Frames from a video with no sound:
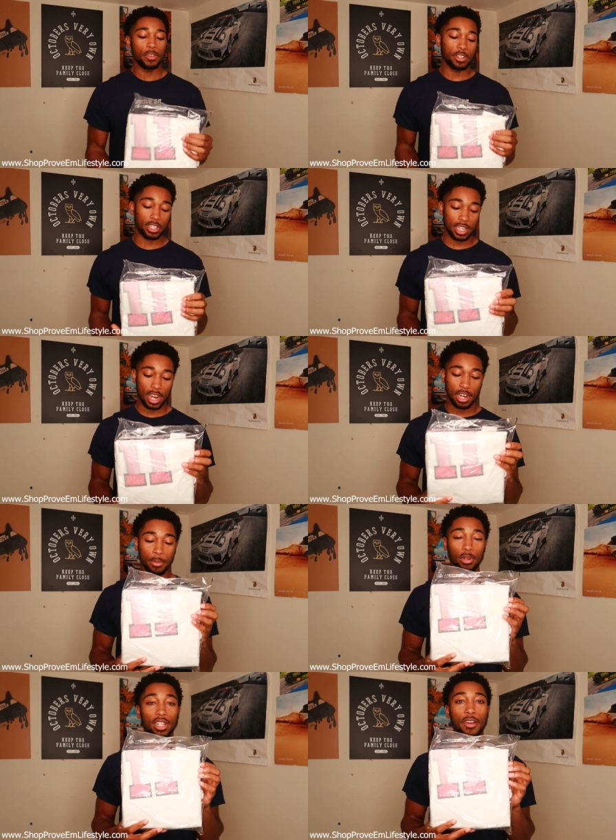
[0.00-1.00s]
You see that
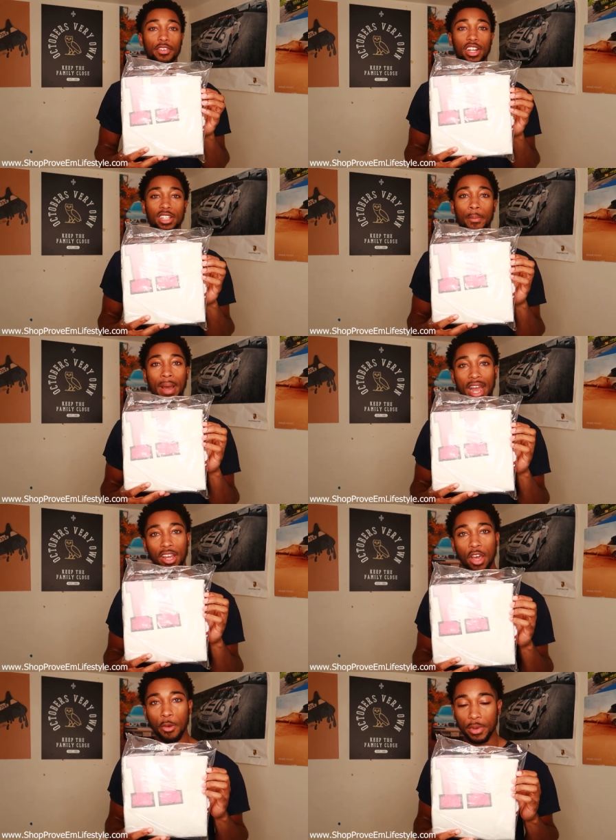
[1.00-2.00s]
number 11 on the back.